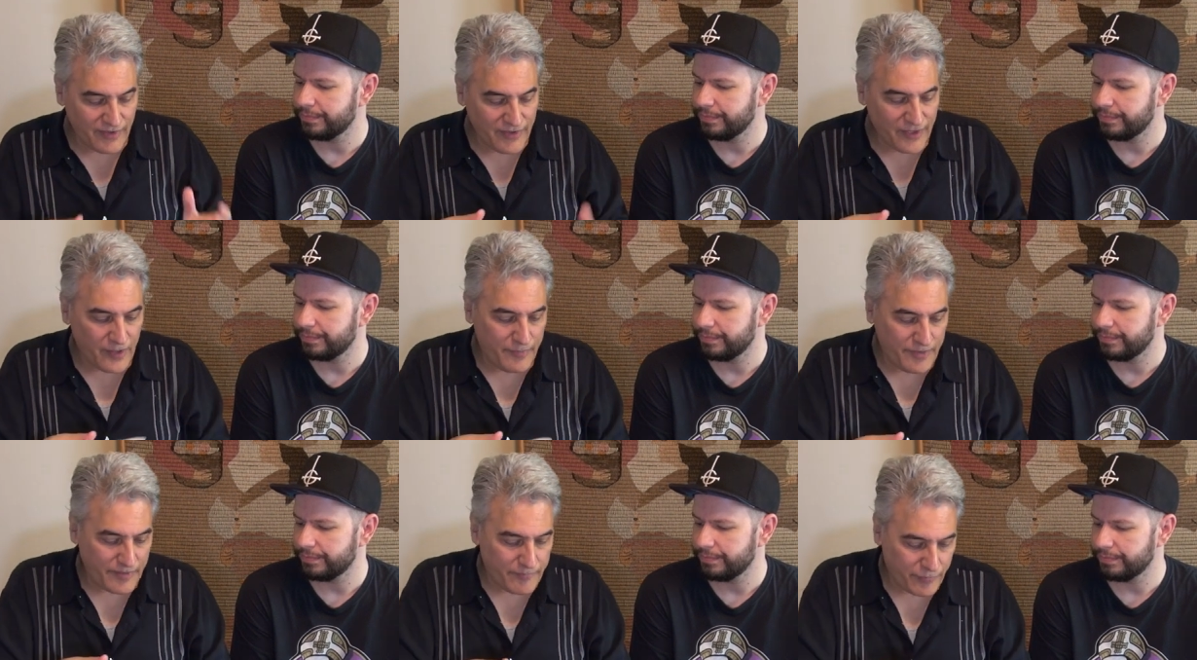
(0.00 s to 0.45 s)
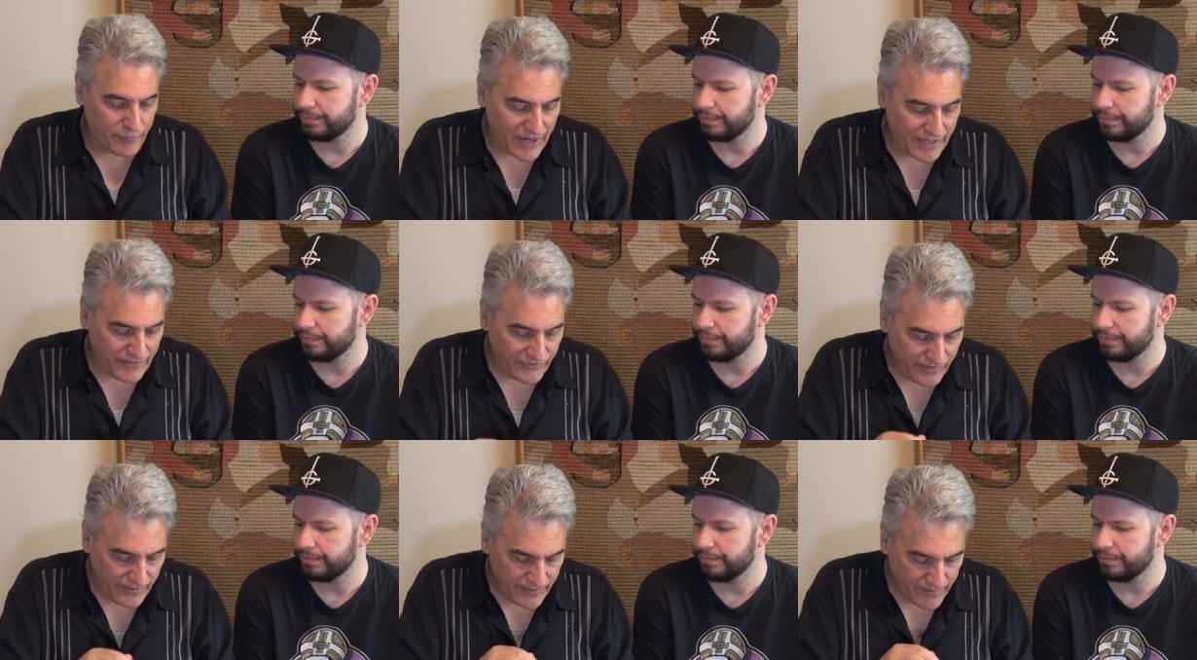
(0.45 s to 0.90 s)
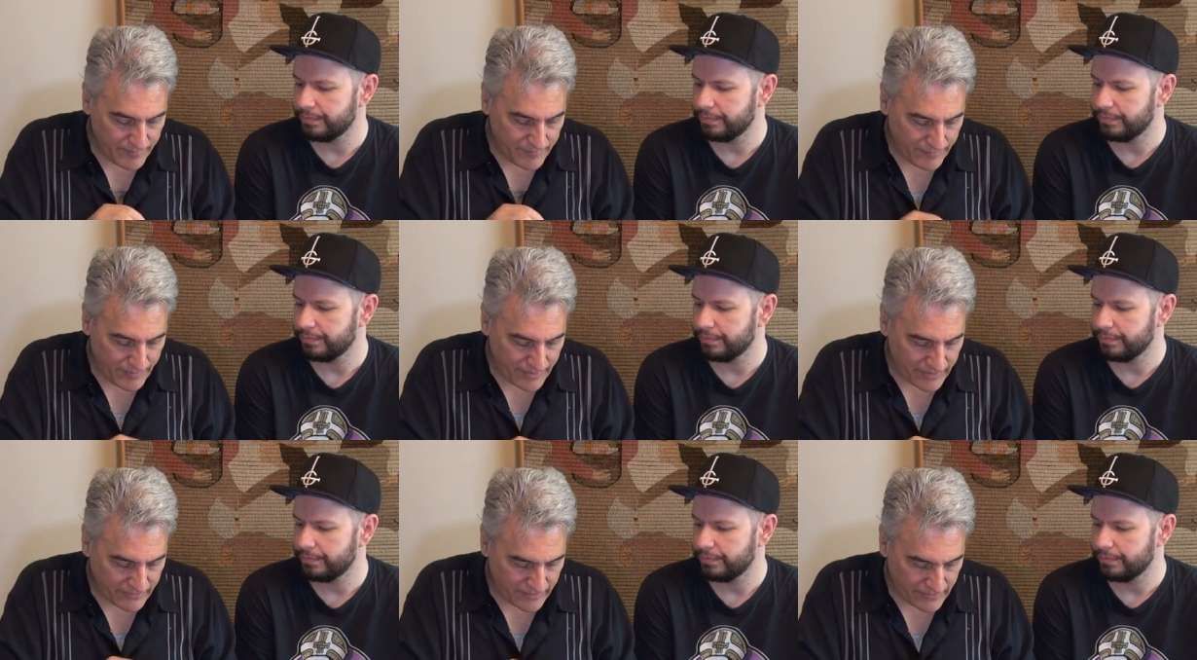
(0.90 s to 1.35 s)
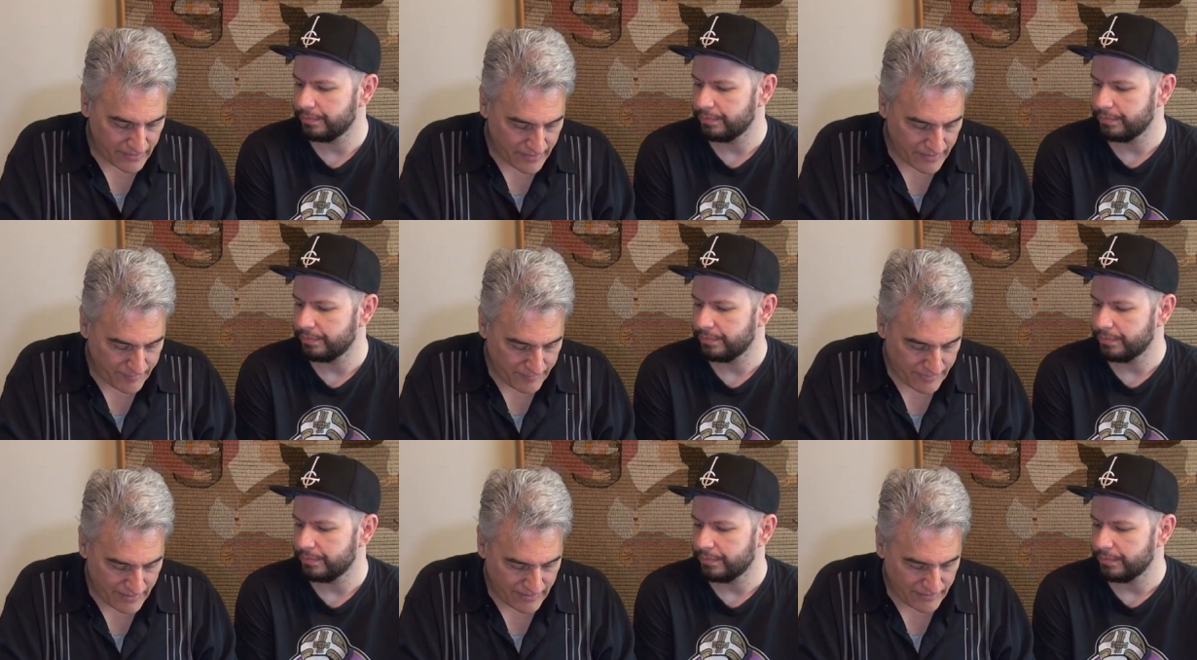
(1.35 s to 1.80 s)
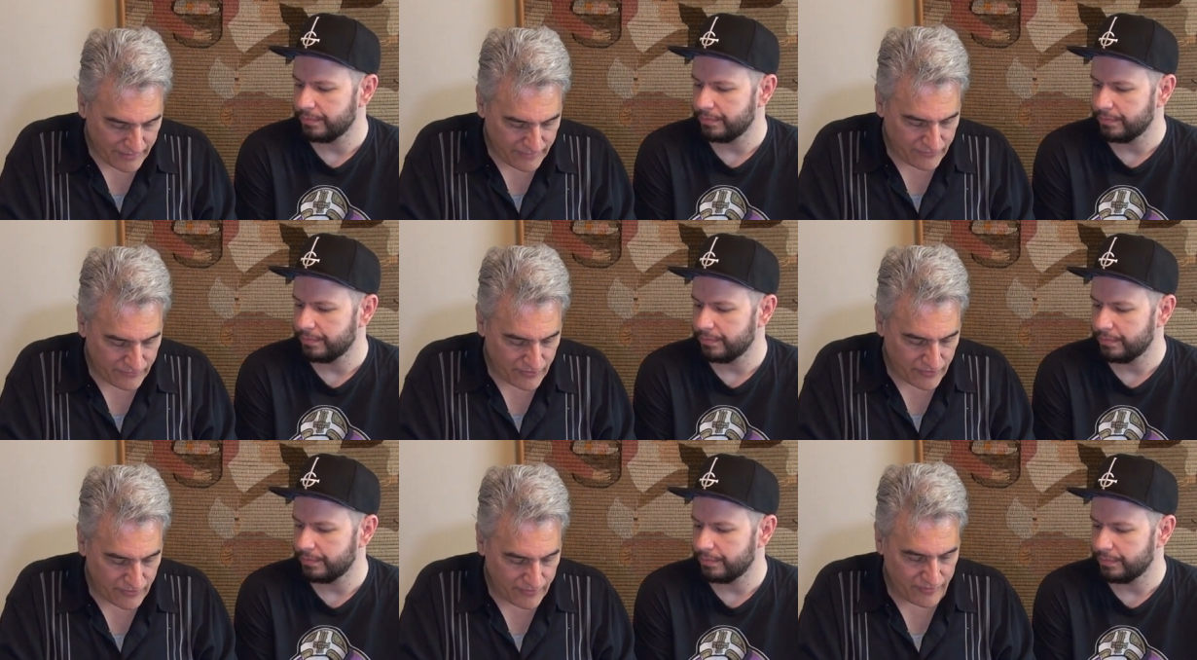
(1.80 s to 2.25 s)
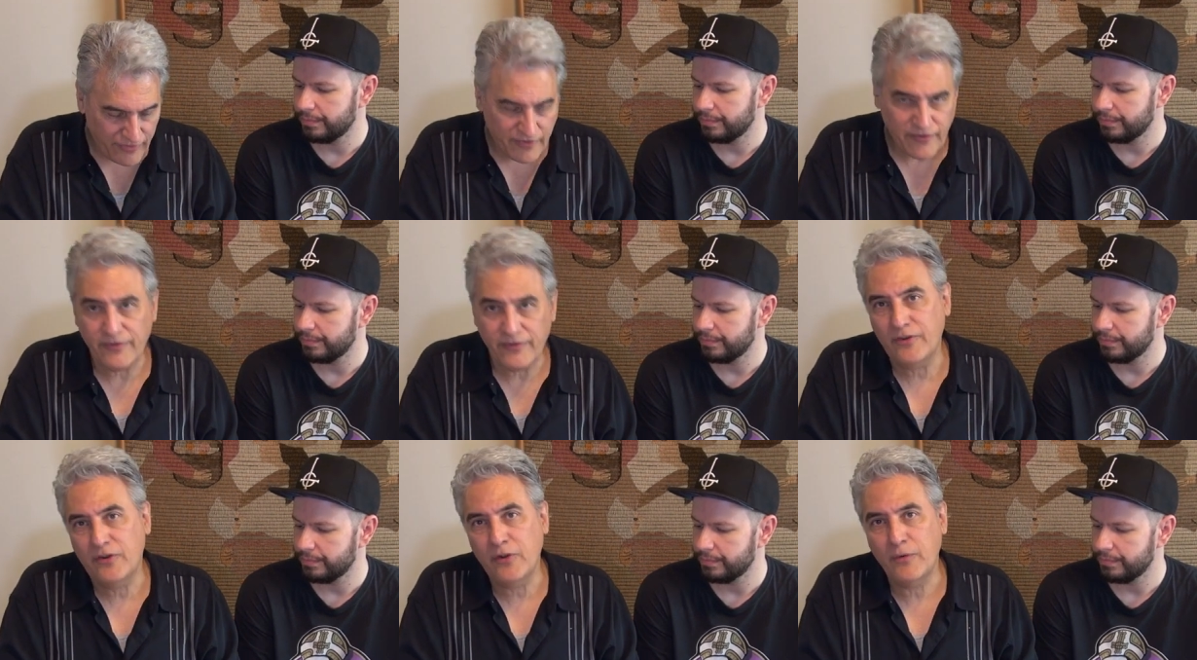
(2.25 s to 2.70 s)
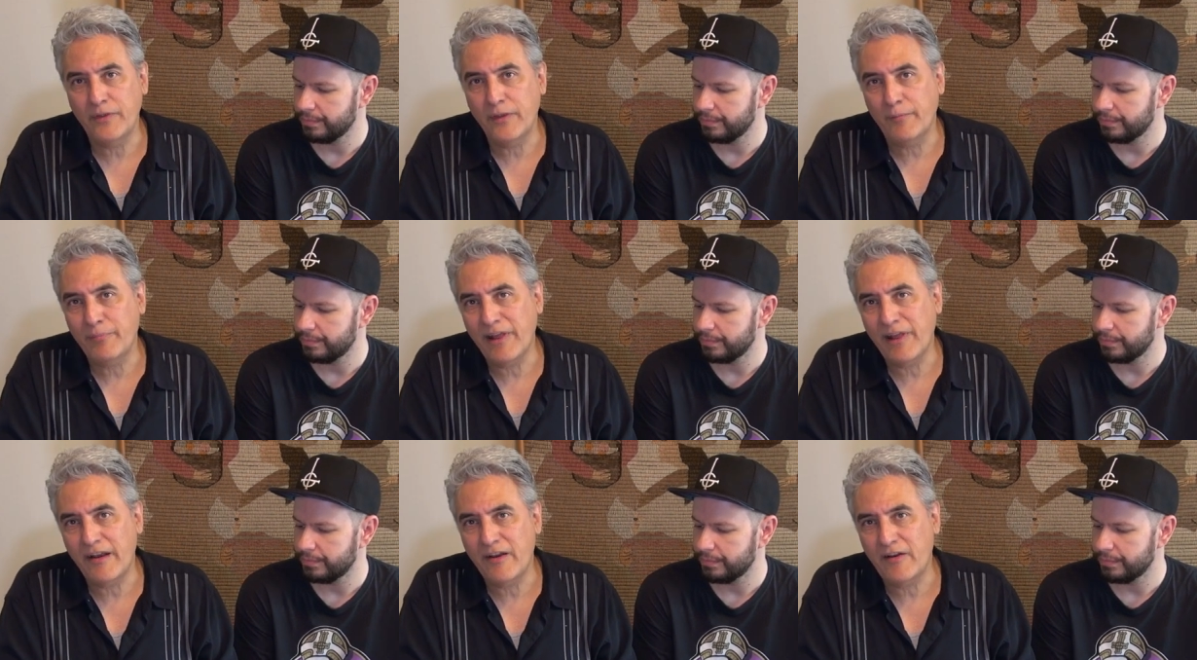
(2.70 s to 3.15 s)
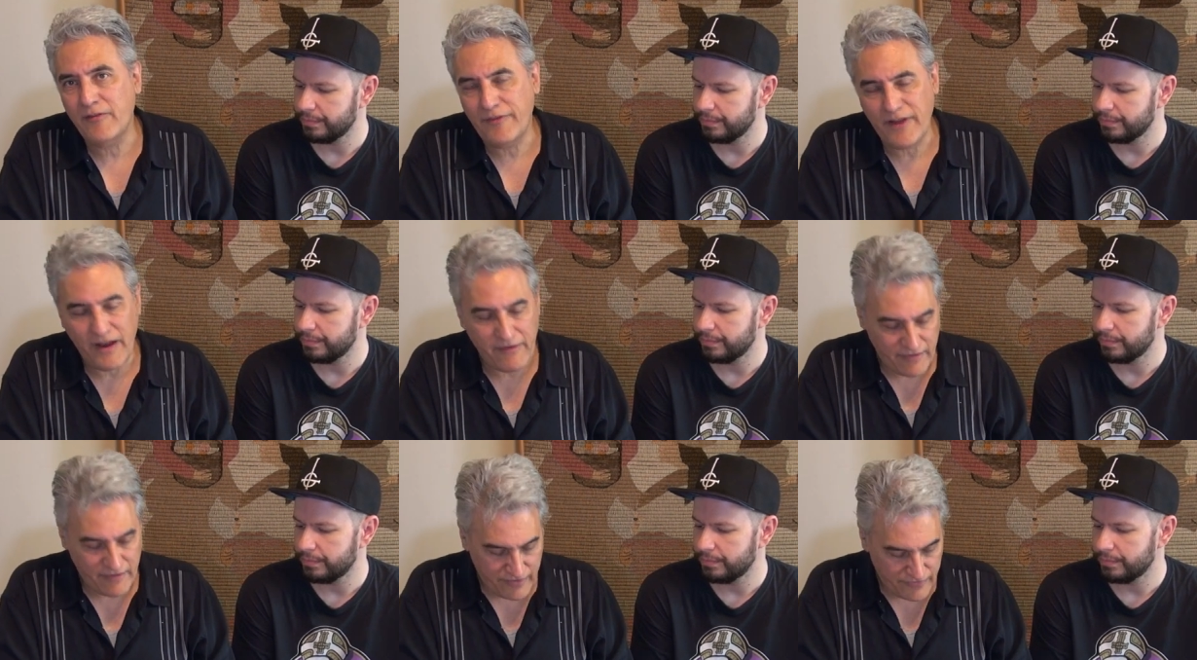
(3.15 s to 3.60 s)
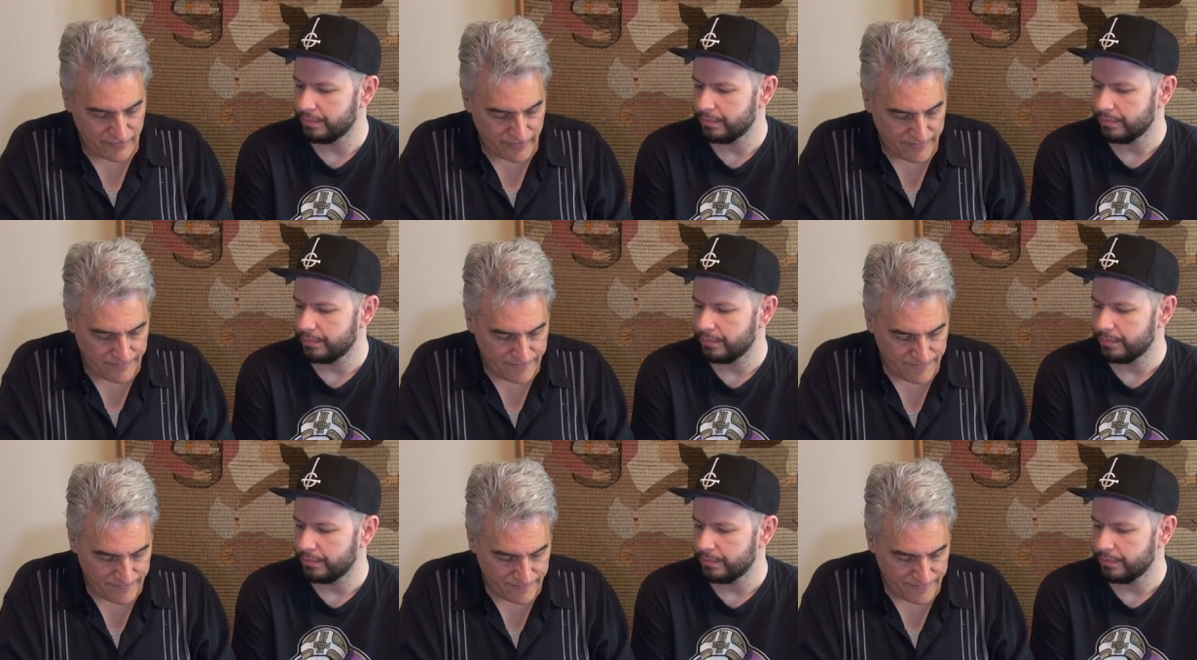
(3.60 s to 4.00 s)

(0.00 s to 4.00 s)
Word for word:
Speaker 1: a little bit pricey, but at least you're doing the planet a favor. So.